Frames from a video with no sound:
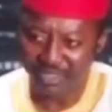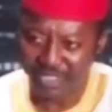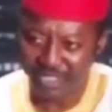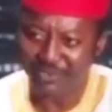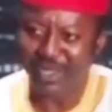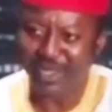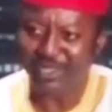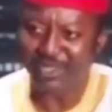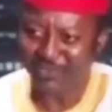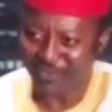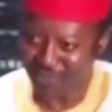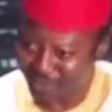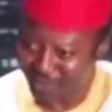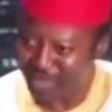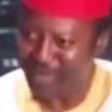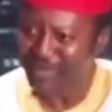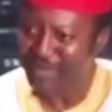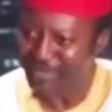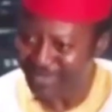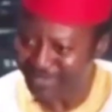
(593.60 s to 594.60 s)
Danjuma has
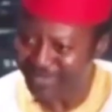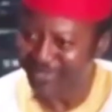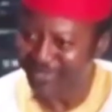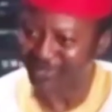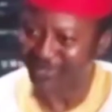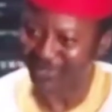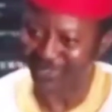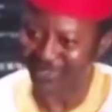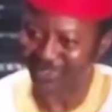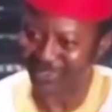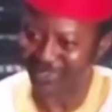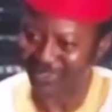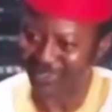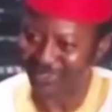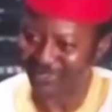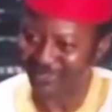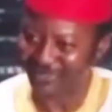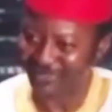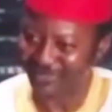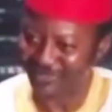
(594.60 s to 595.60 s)
commanded these
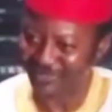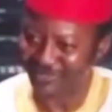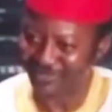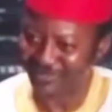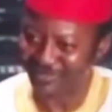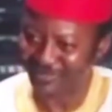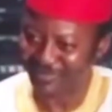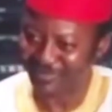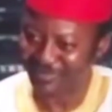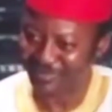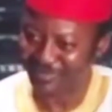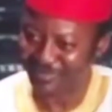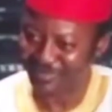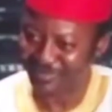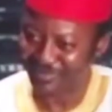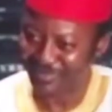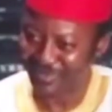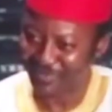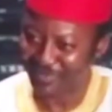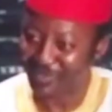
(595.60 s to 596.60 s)
forces.
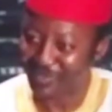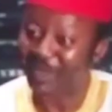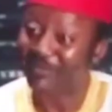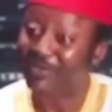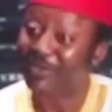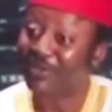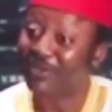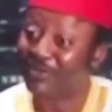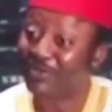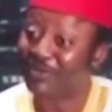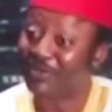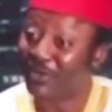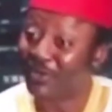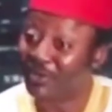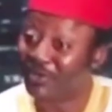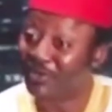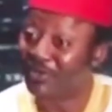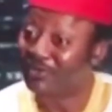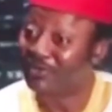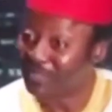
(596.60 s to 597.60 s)
We have it on the
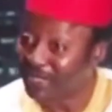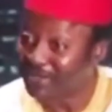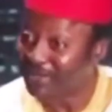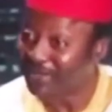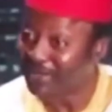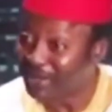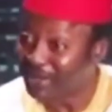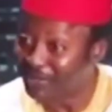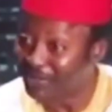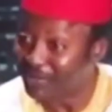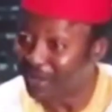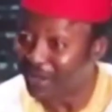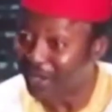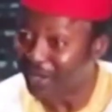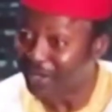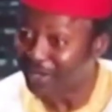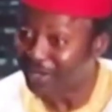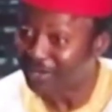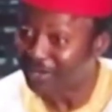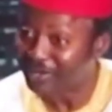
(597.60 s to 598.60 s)
authority of General
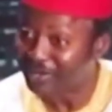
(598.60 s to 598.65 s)
Danjuma.